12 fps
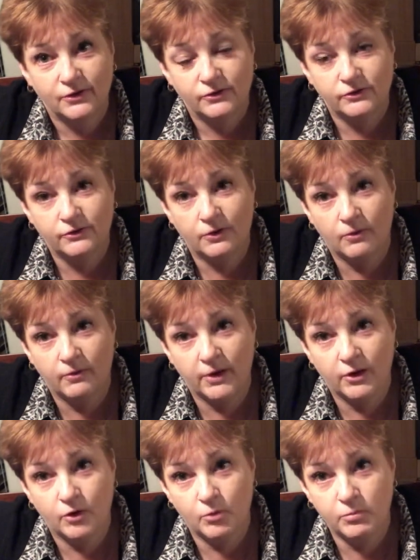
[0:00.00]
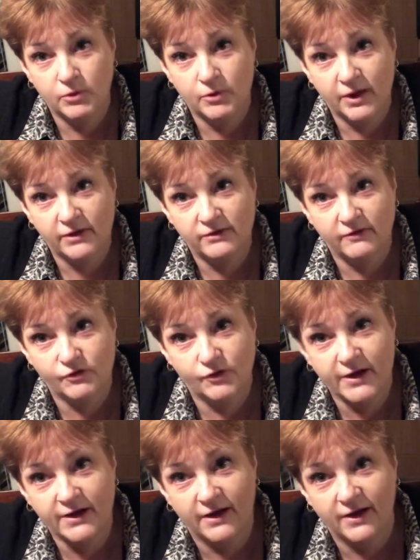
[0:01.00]
So I hope you guys have a
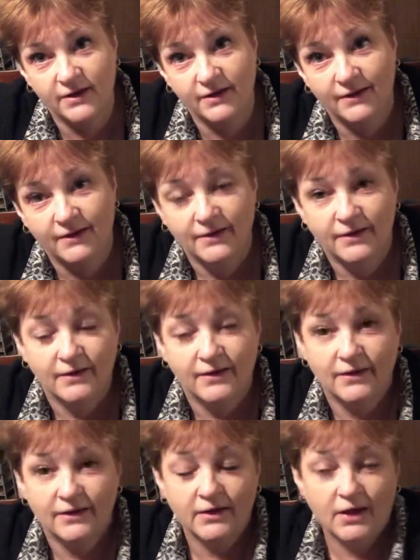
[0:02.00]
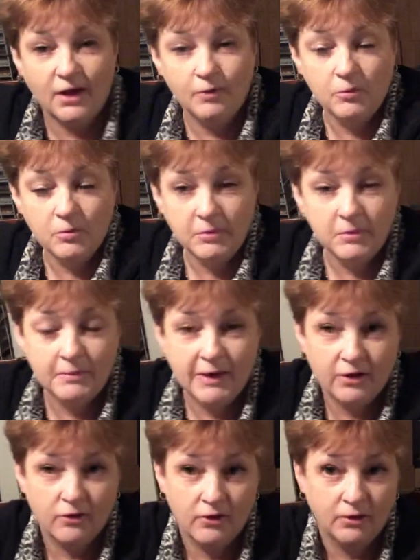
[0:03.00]
great night and I will be
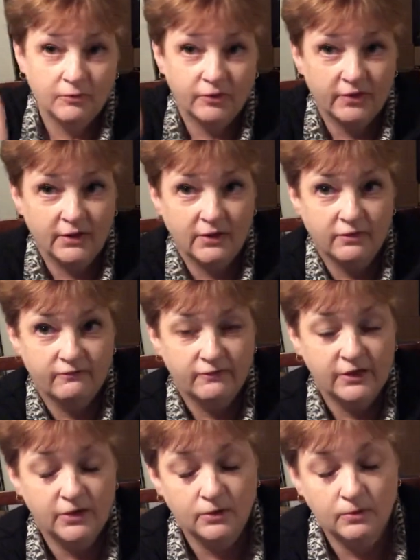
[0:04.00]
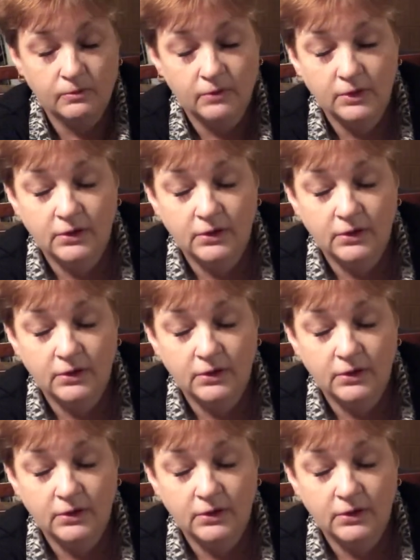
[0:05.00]
back on with another video.